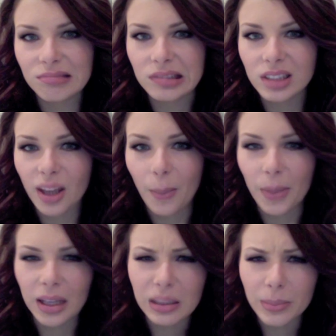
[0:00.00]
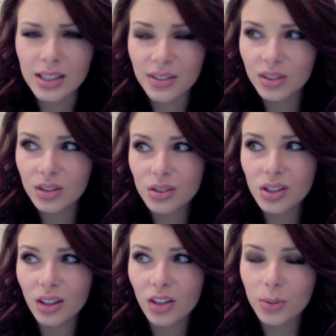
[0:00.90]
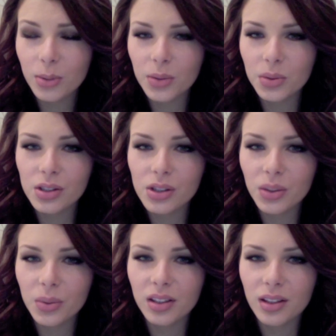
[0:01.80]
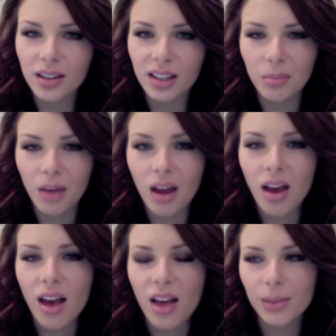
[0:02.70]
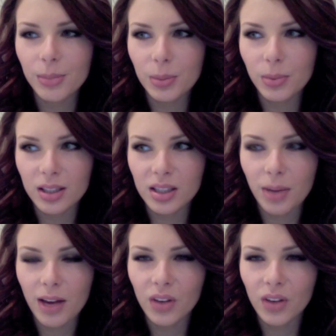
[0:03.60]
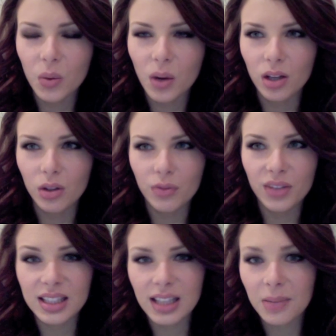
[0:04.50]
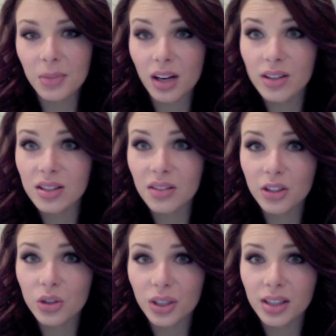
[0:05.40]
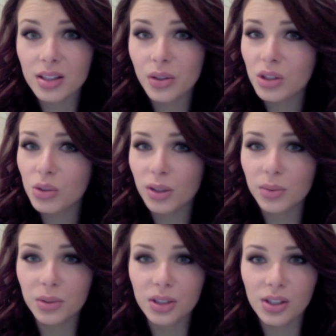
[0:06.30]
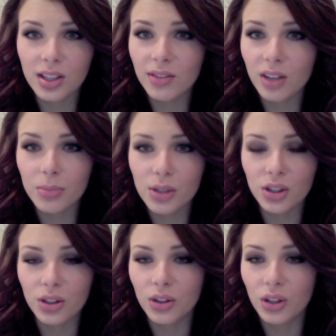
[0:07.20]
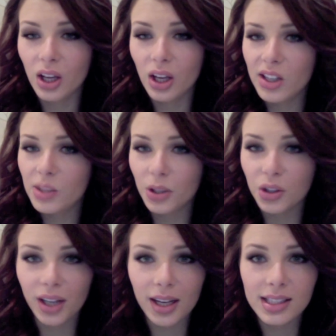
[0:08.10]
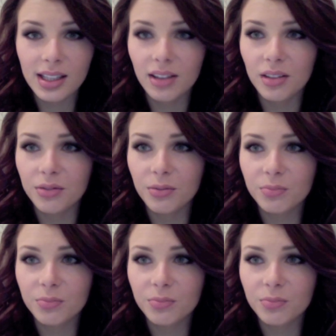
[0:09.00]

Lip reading: it can be a little bit difficult to think of what you want to do within a theme, and then people end up having quite a lot of the same kinds of entries. So I just really wanted to leave it up to you to be creative,